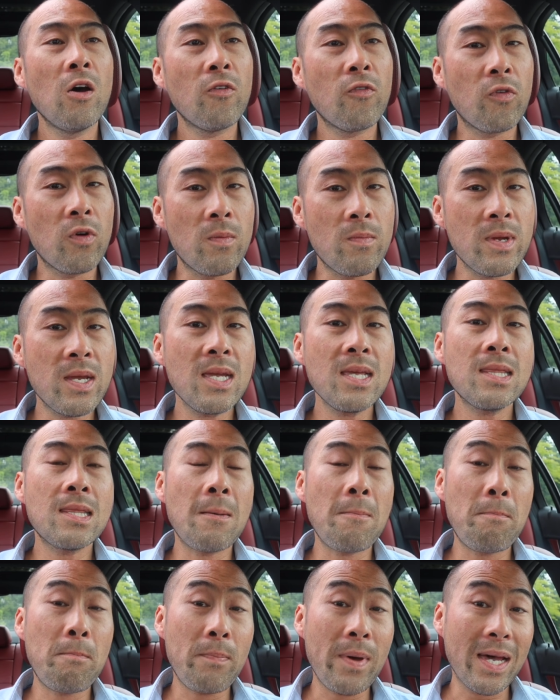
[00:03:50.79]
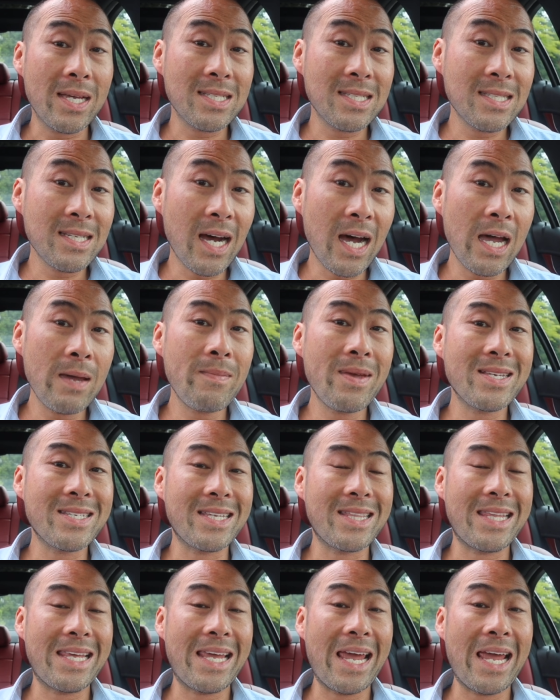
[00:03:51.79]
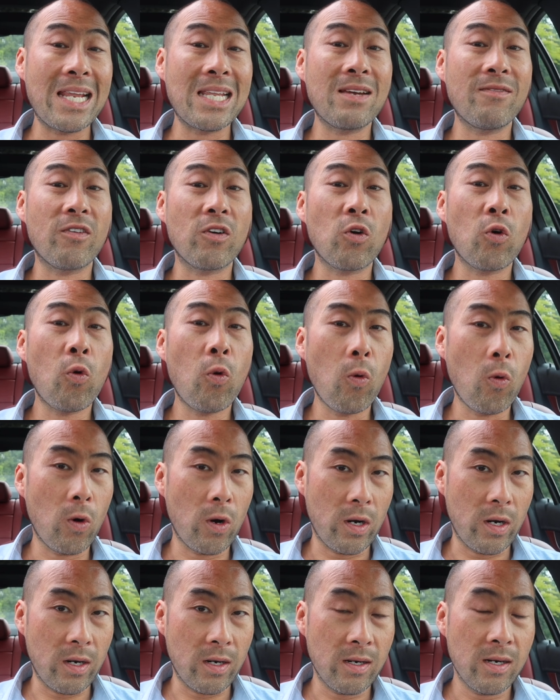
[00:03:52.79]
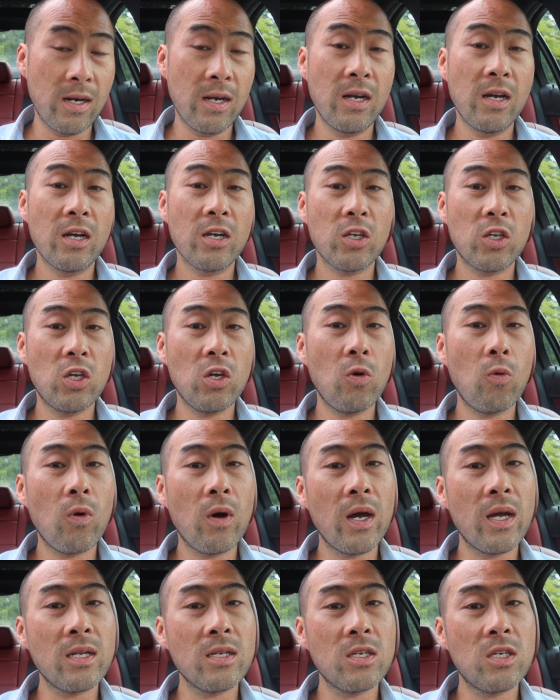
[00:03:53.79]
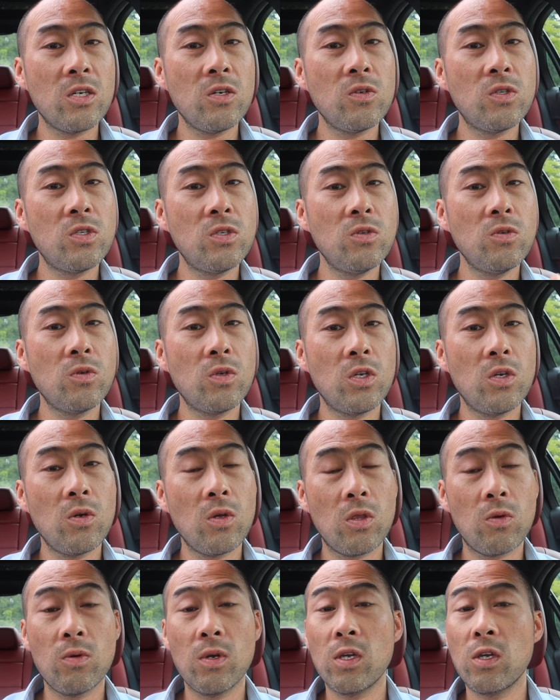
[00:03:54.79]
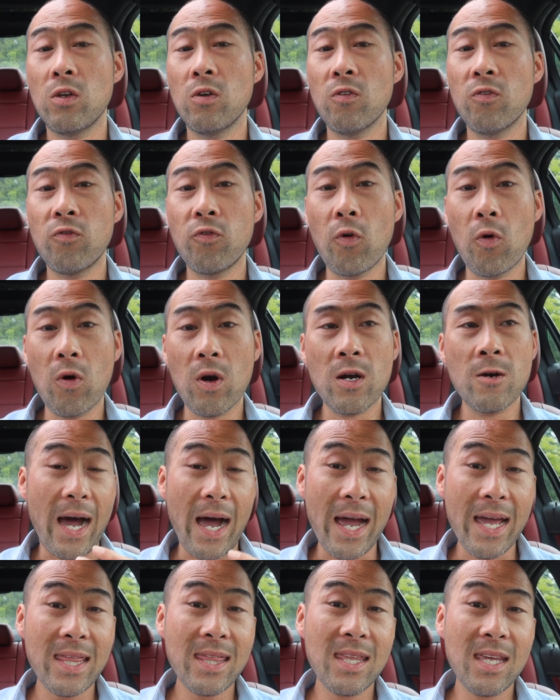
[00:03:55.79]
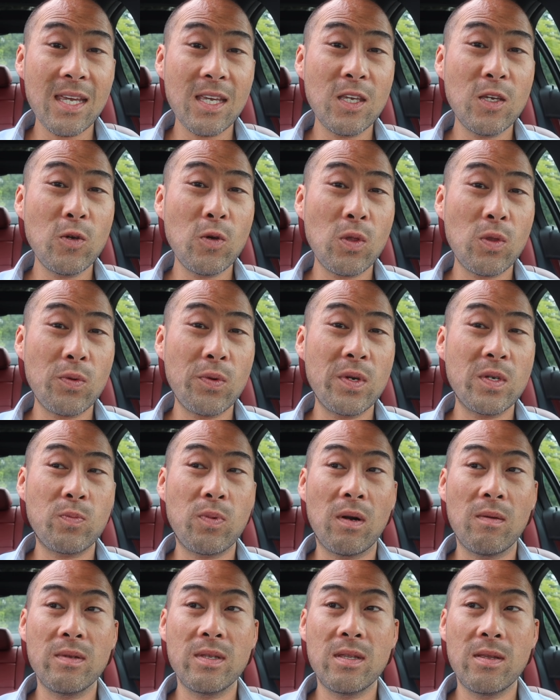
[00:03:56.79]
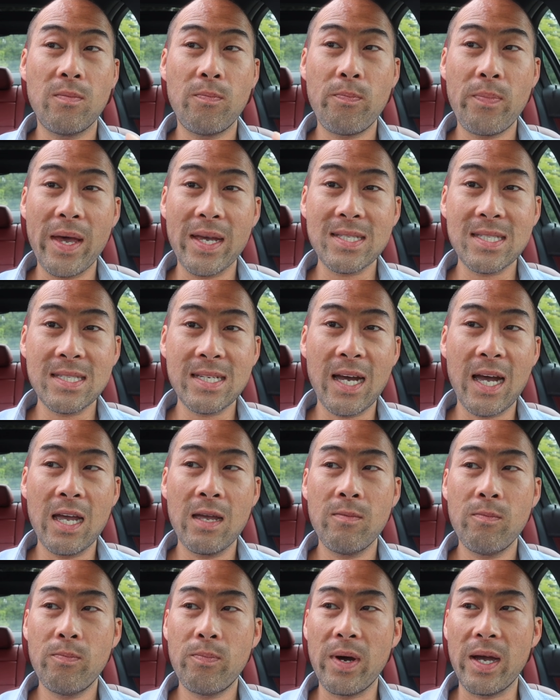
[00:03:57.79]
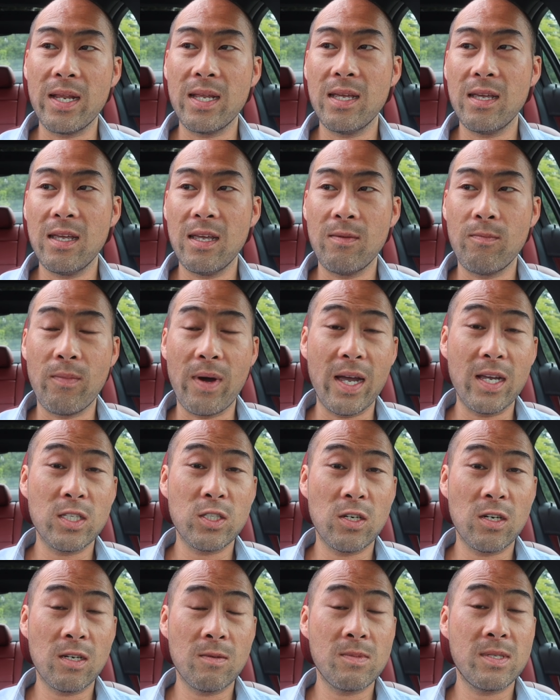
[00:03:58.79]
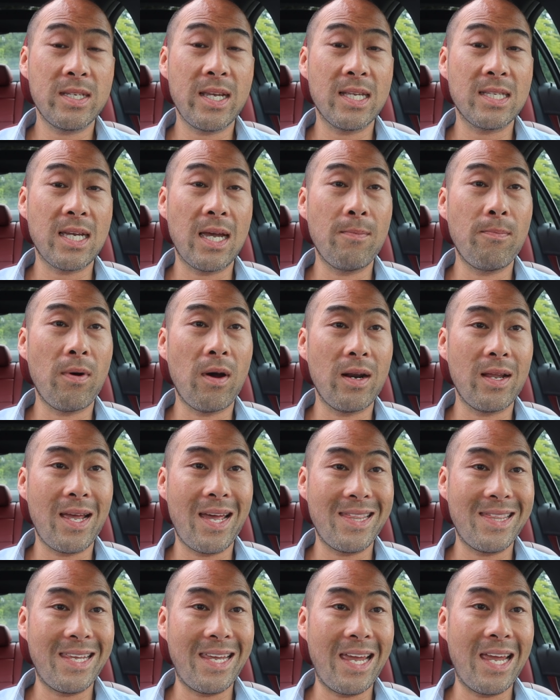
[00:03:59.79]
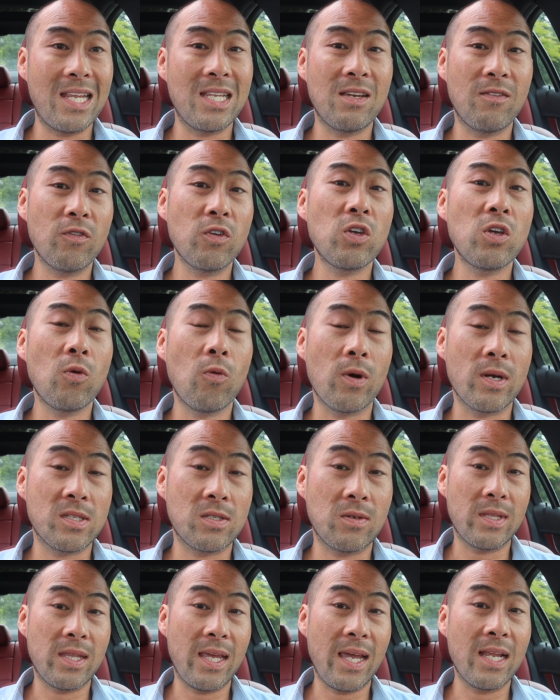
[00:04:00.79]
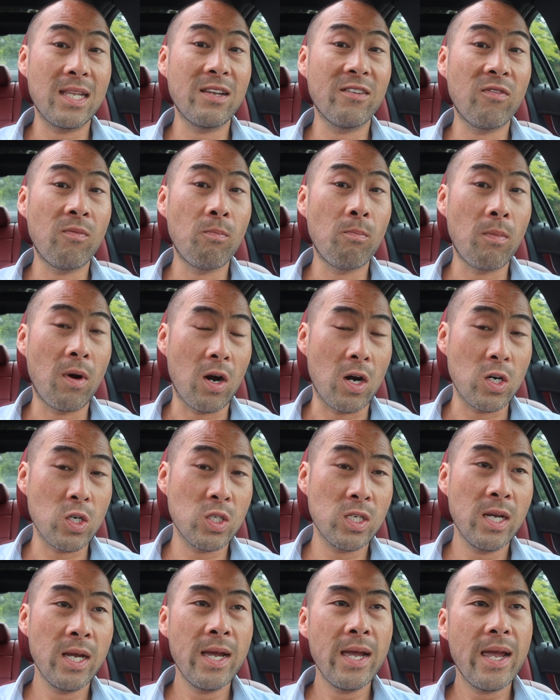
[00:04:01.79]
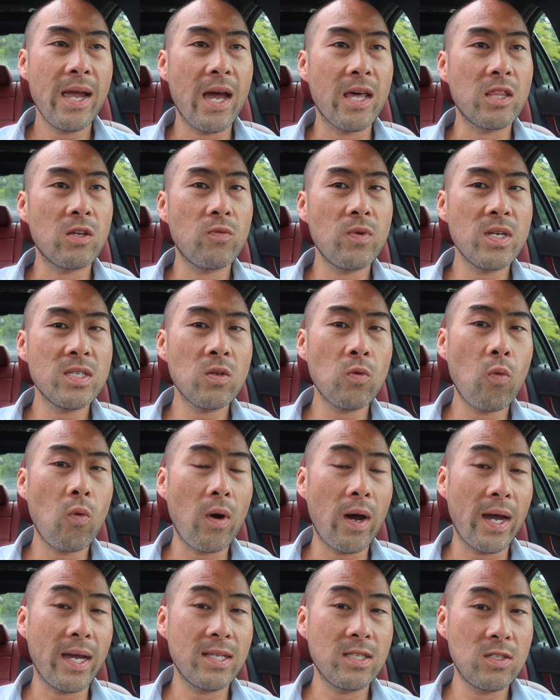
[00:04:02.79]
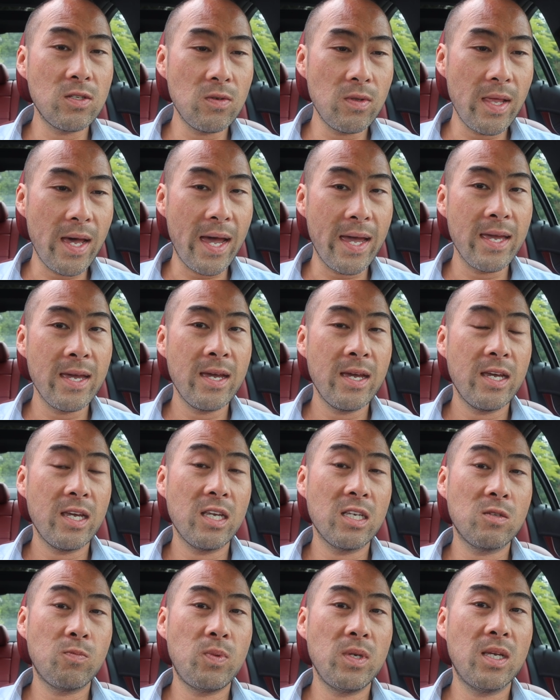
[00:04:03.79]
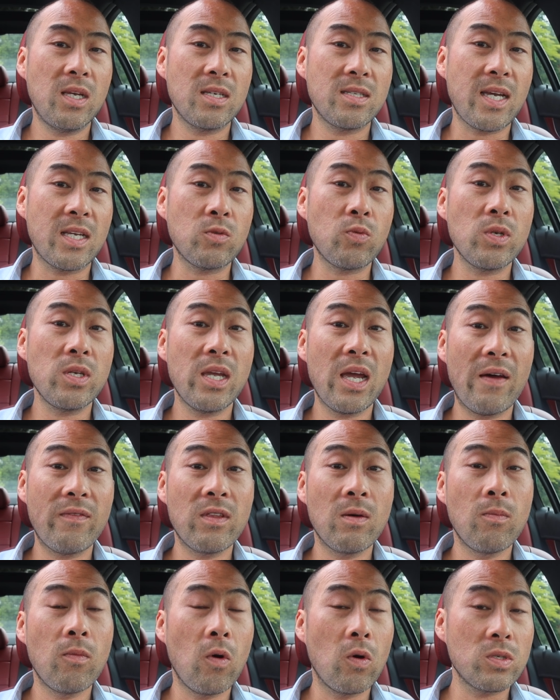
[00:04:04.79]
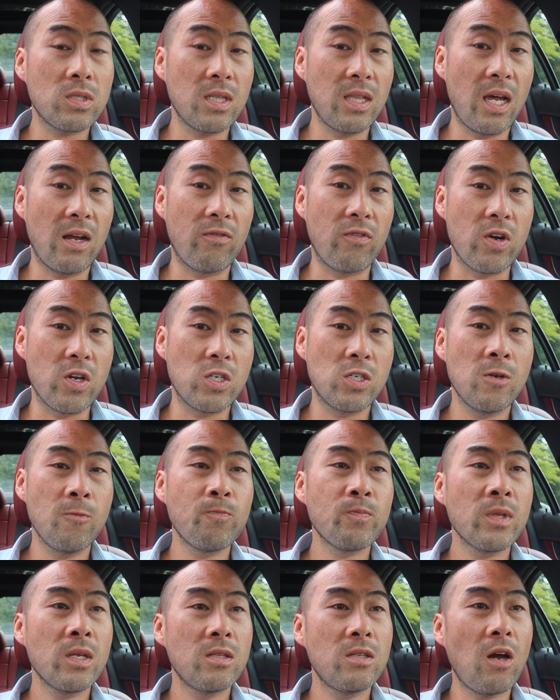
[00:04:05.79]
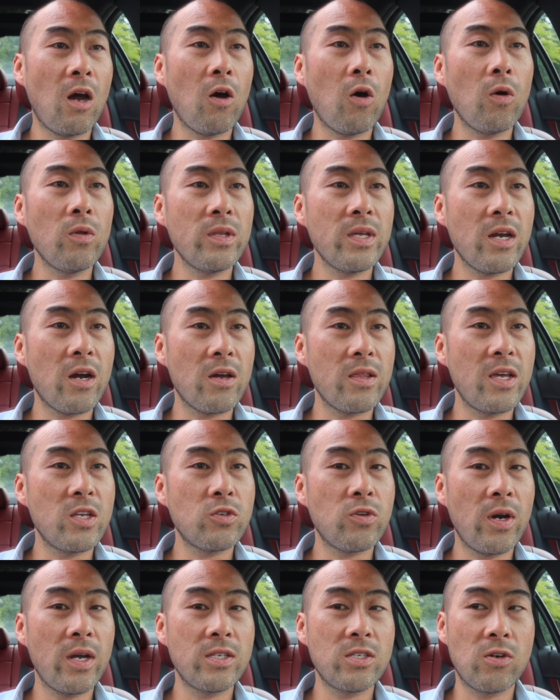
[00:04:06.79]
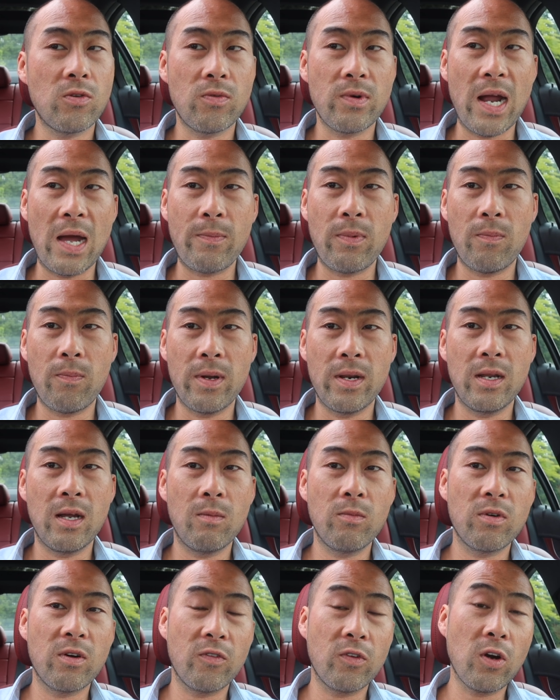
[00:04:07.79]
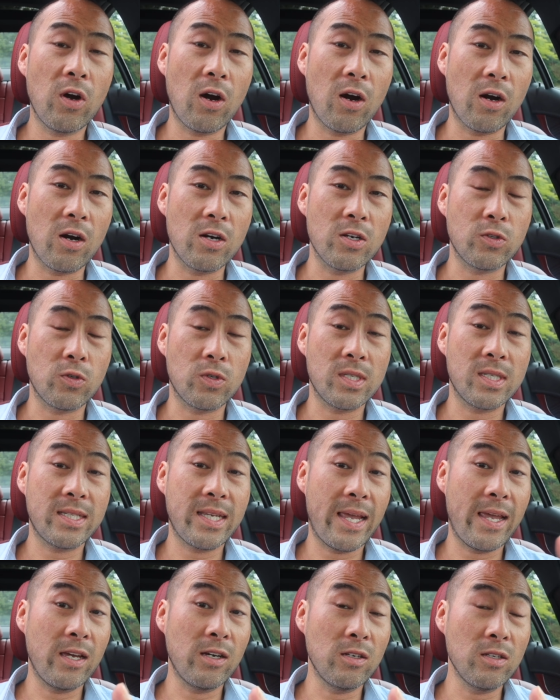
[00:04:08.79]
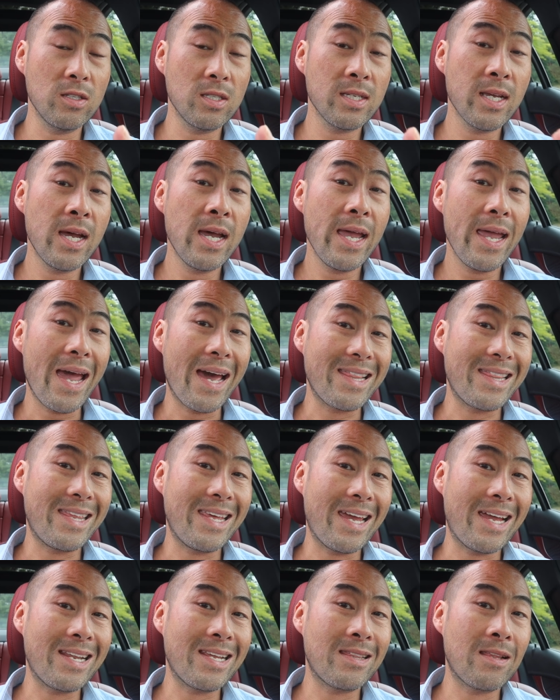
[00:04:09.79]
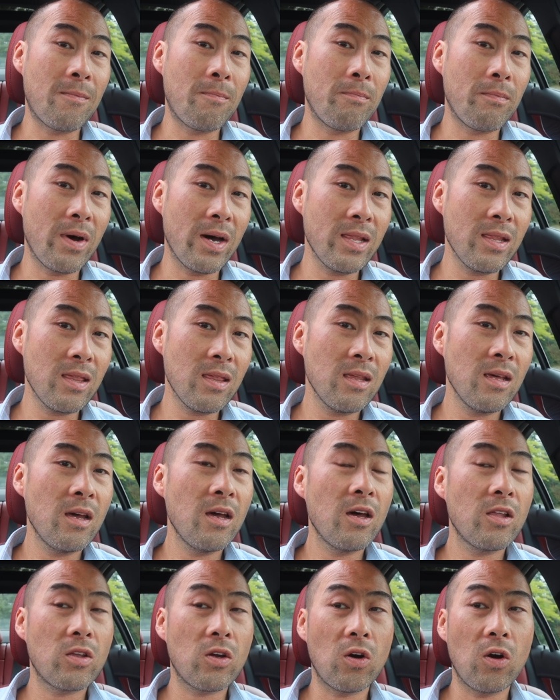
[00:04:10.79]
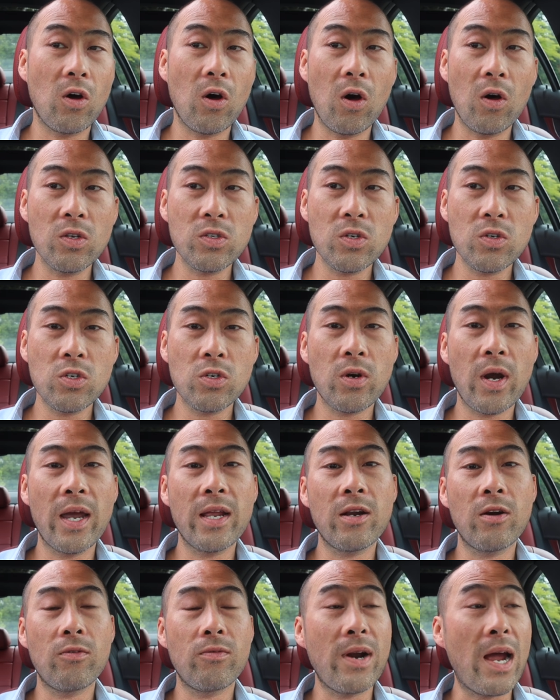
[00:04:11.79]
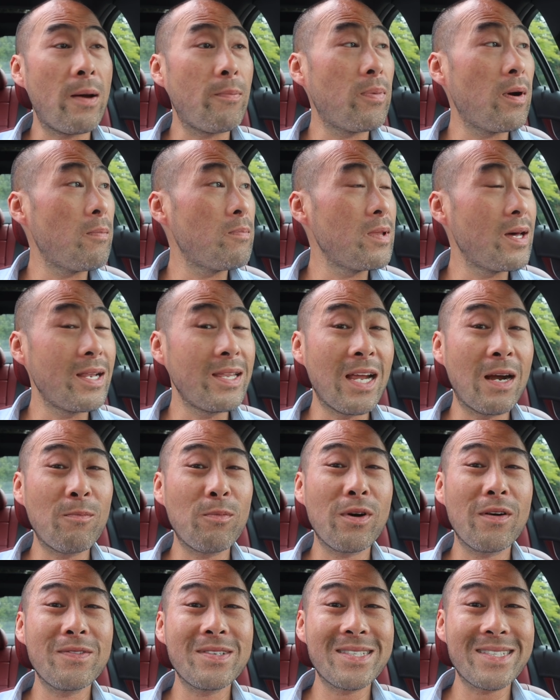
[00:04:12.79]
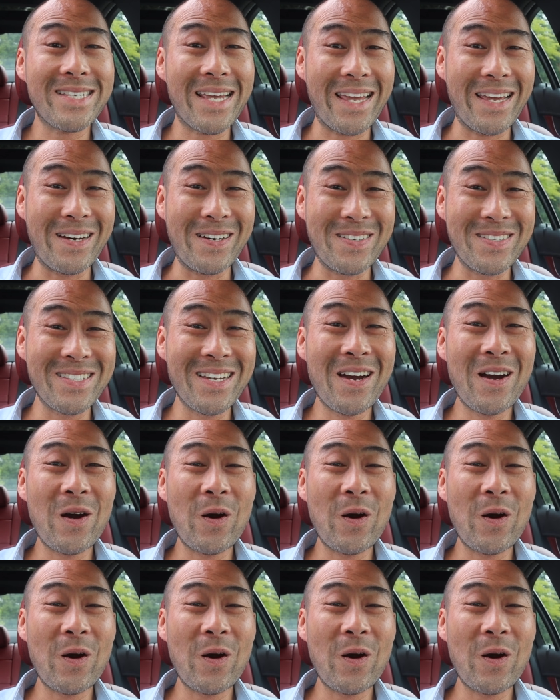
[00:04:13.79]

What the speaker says: For me, the best time is at the end of a quarter. Q1, Q2, Q3, Q4. I think Q3 is probably the best time, but in my circumstance, I bought it at the end of Q1, the end of March. And the reason why I do that is because that's when you have the most leverage. Not only are they trying to wrap up a number of cars or sales at the end of the month, they're also trying to wrap up a number of sales